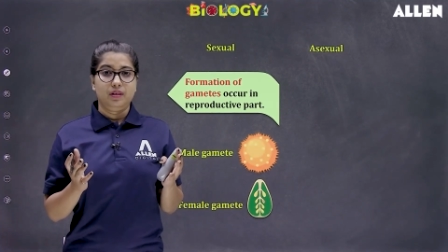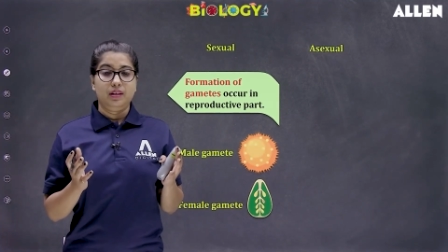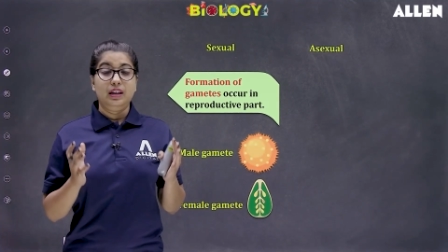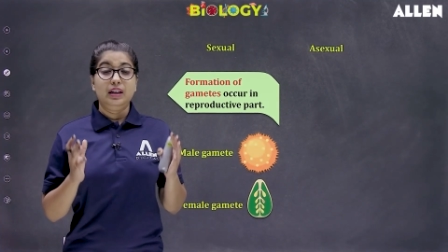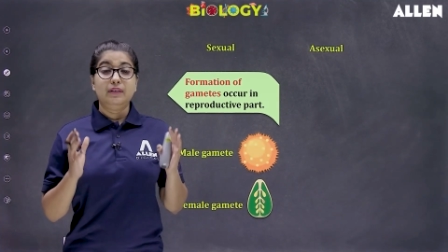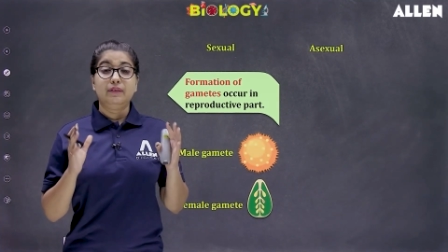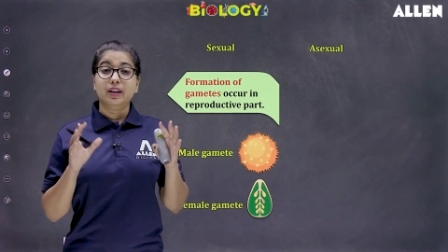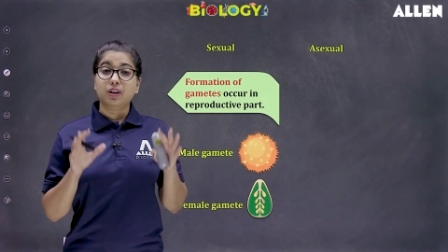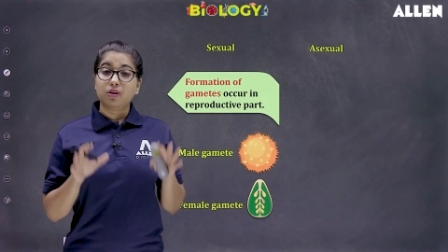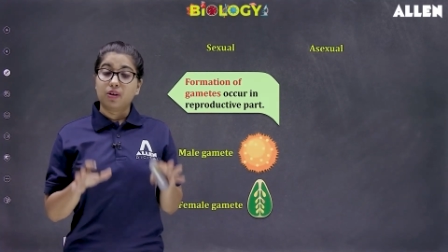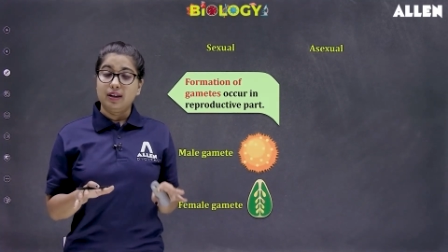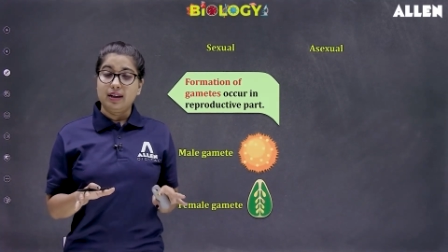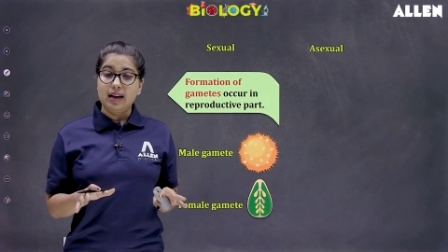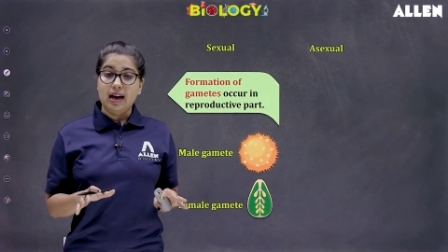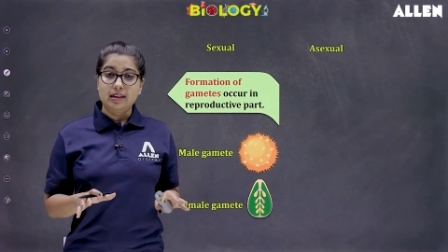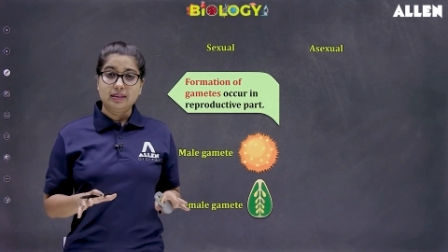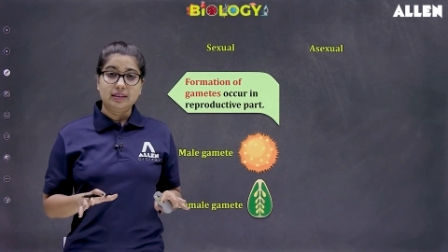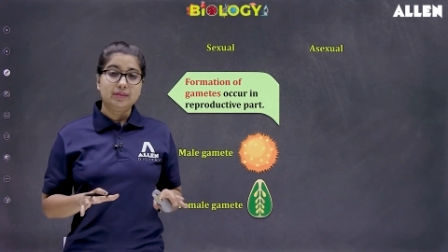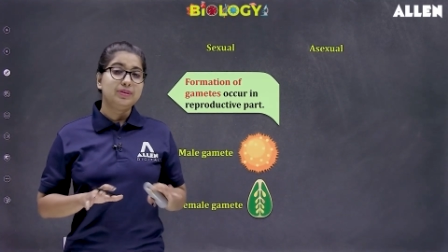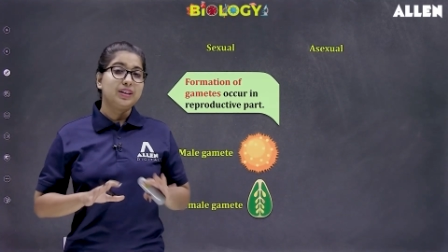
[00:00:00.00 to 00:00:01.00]
living
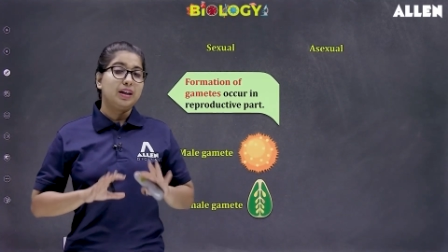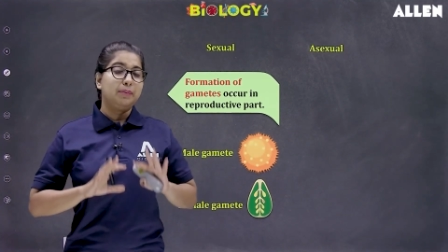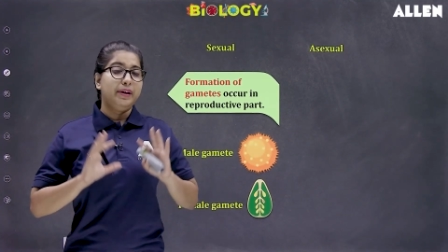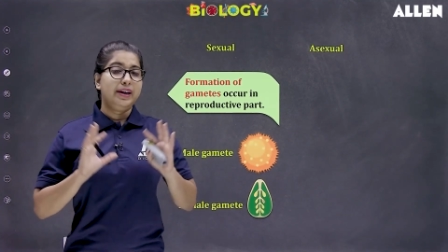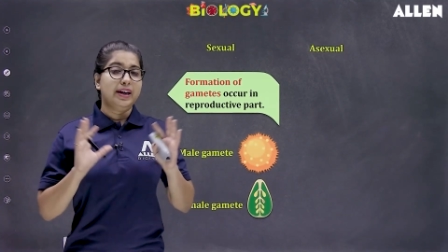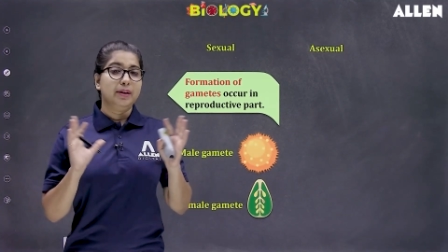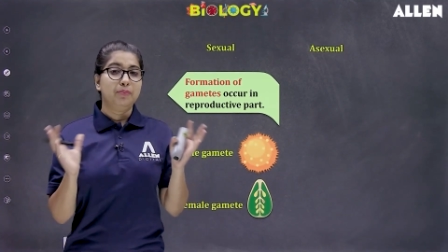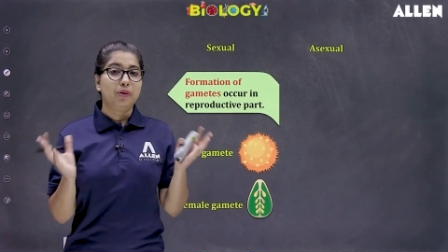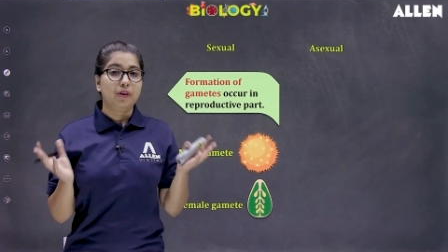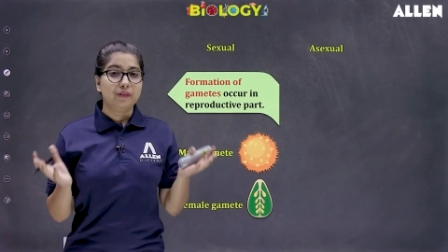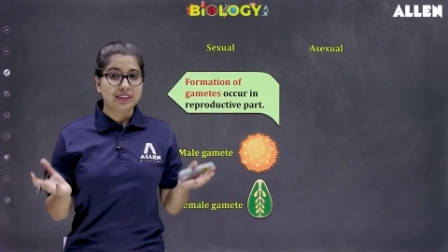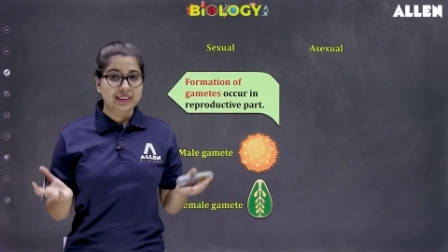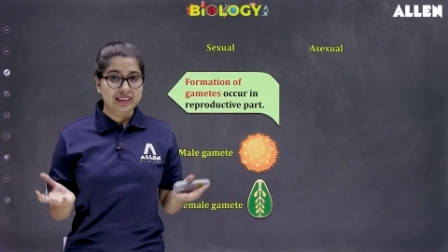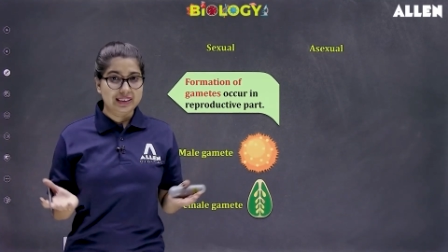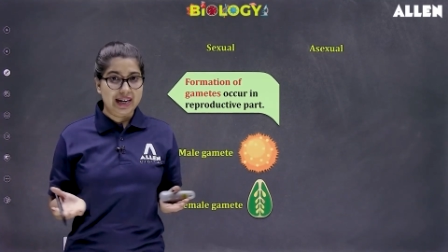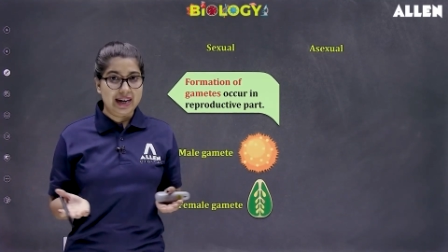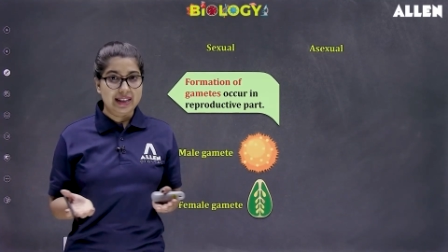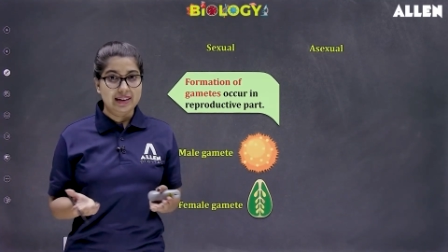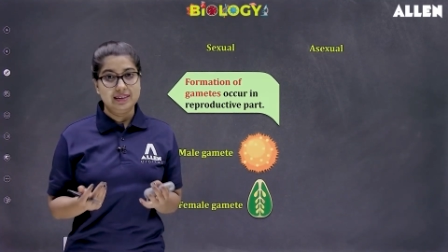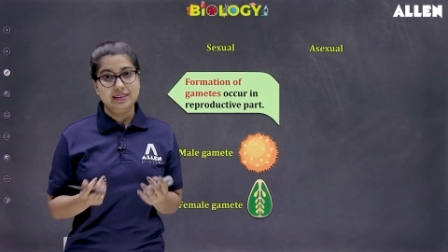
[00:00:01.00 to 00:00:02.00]
organisms, are made up of
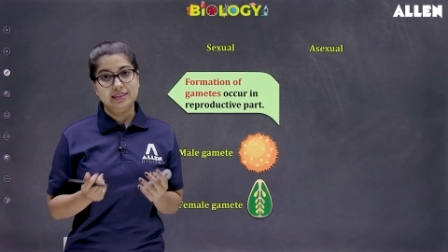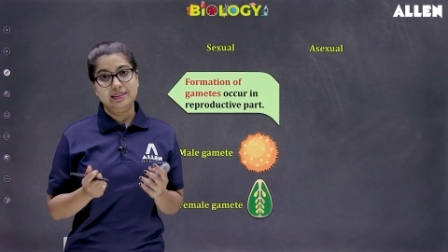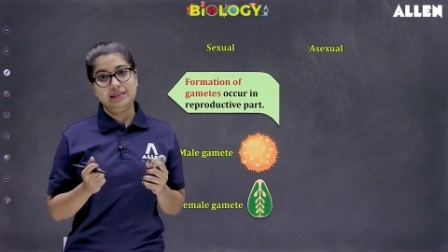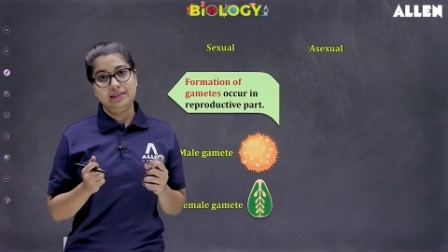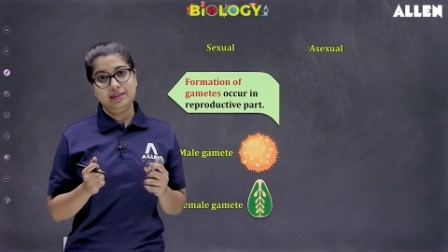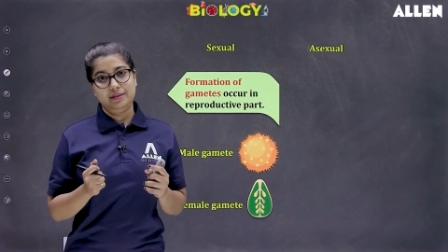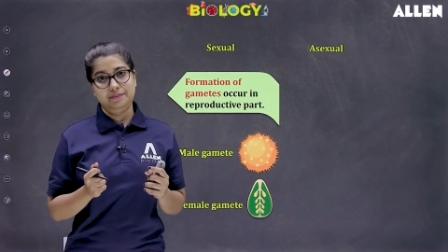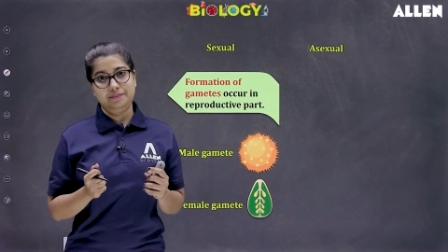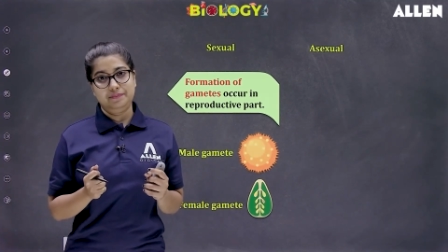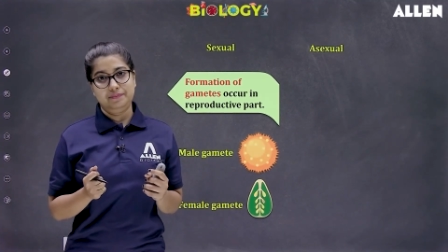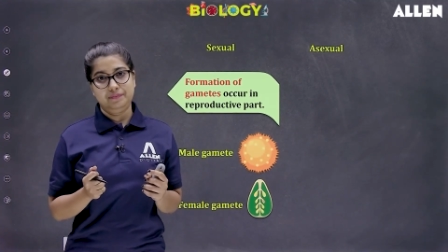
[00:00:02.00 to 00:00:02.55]
cells.